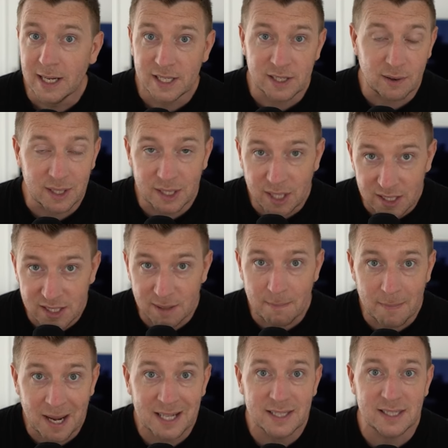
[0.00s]
So it doesn't
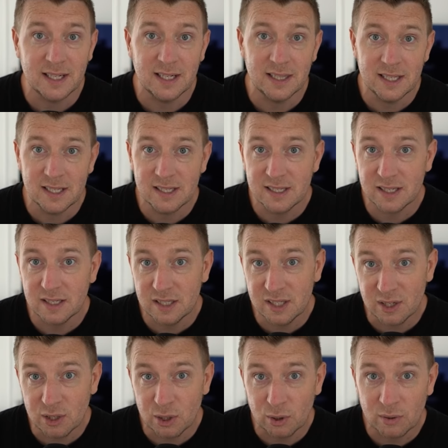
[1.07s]
matter this
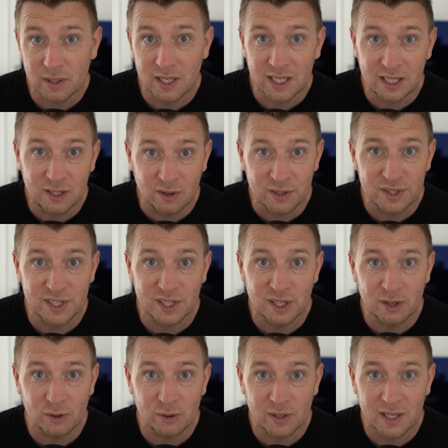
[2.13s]
security,
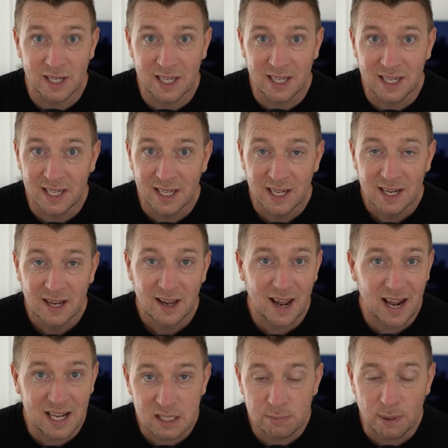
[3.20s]
non-security
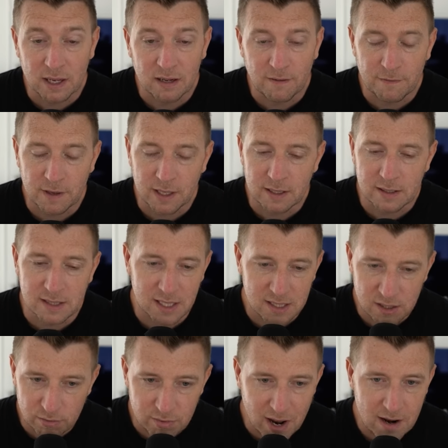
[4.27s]
aspect of things.
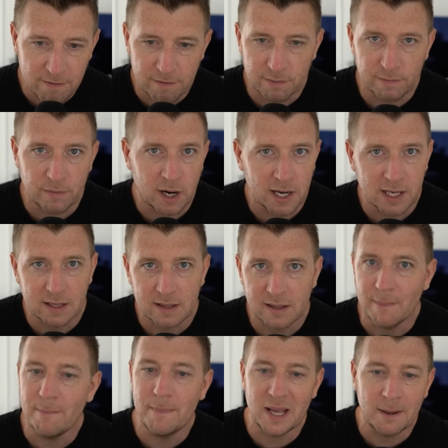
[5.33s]
It's irrelevant, right?
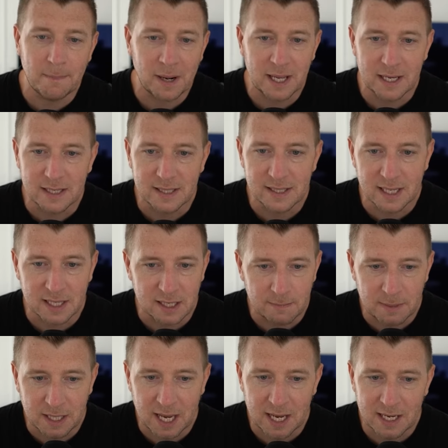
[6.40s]
The big players, they're going to
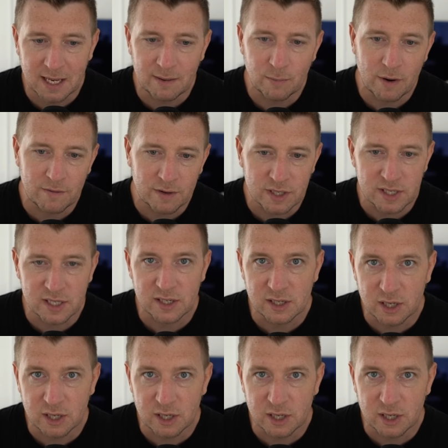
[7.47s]
be getting in whether it's a